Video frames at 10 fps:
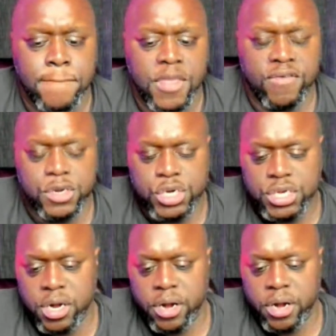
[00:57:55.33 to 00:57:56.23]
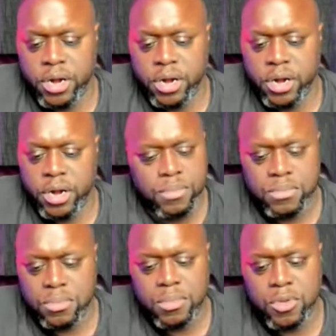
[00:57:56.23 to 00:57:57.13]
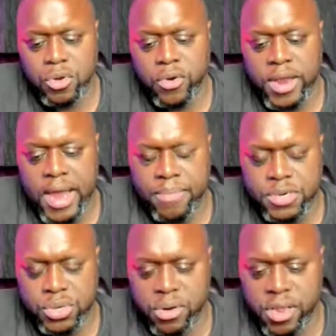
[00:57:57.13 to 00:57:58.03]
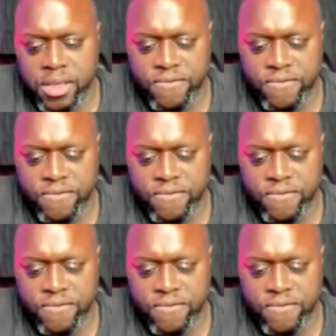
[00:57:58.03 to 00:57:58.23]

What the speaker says: If you're just starting out, great opportunity.